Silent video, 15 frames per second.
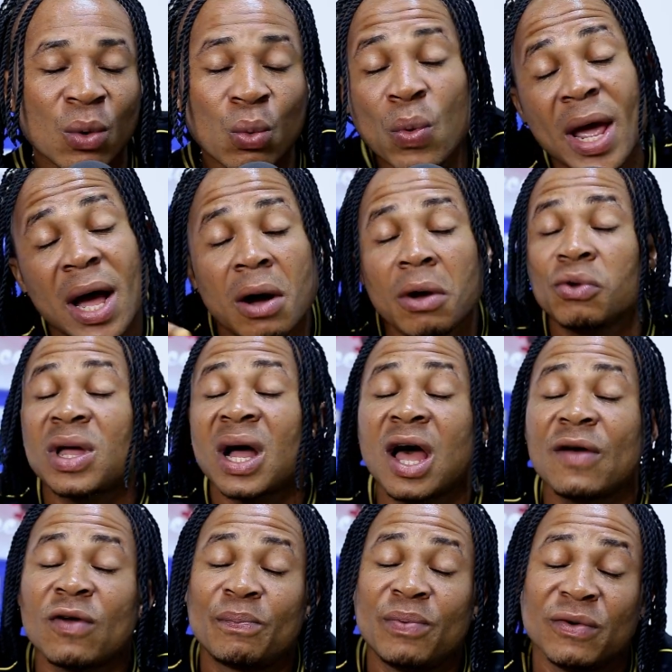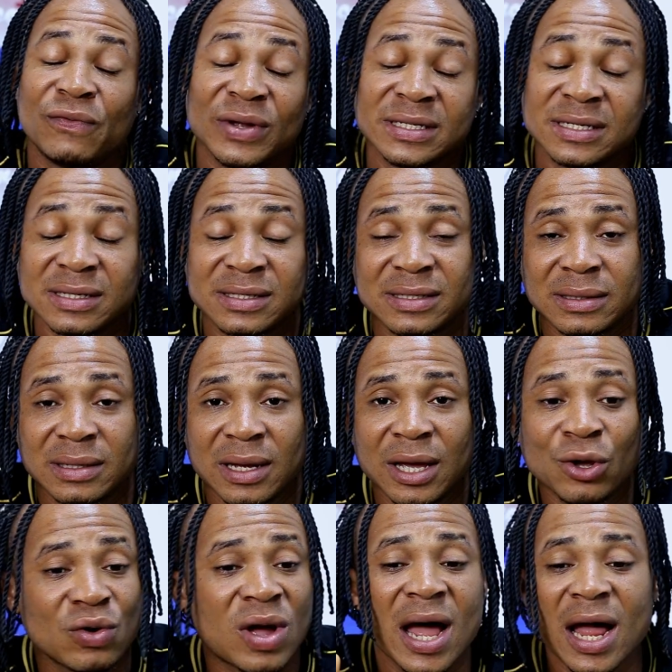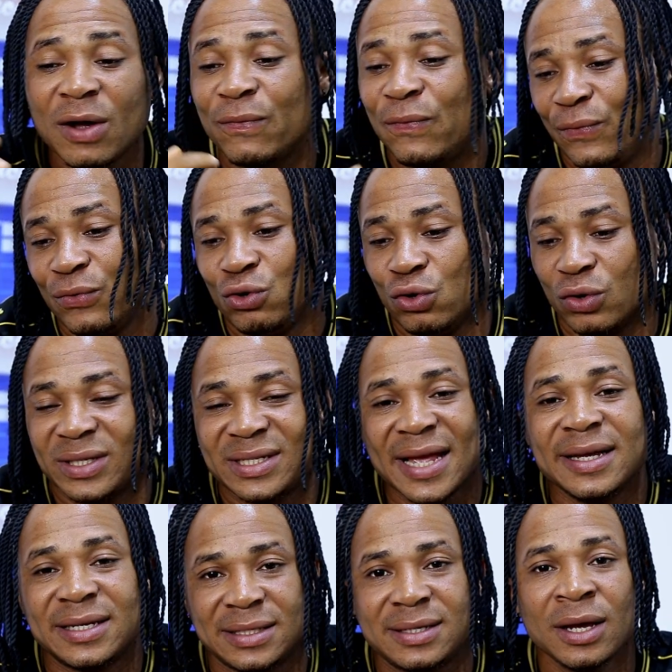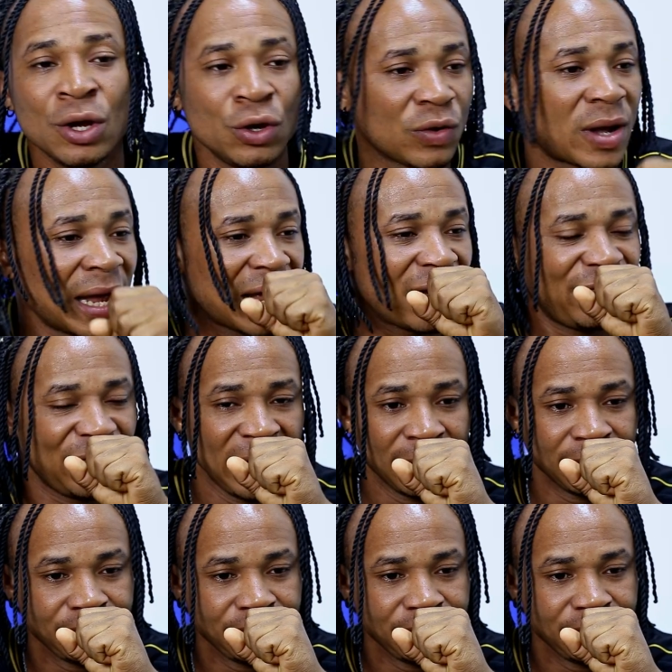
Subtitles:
Well, you can have your preferences, you can have your taste, you can have